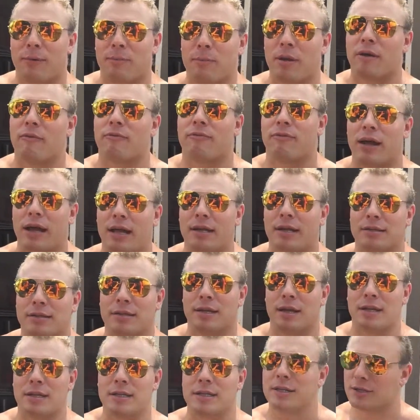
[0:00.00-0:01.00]
I'm not fat in
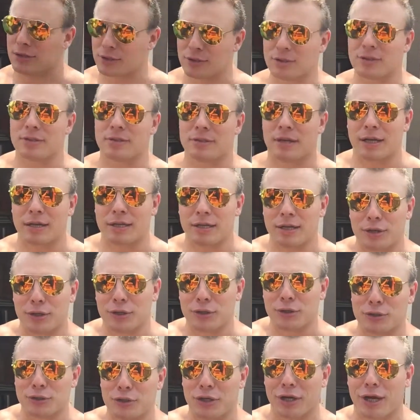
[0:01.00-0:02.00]
10 years, I did a
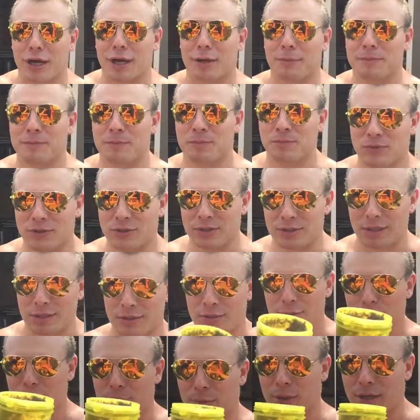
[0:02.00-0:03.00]
good job.
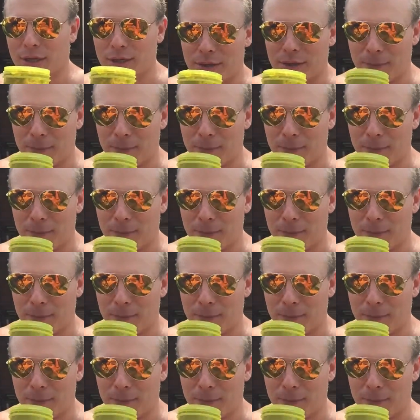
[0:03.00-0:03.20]
Stick to it, buddy.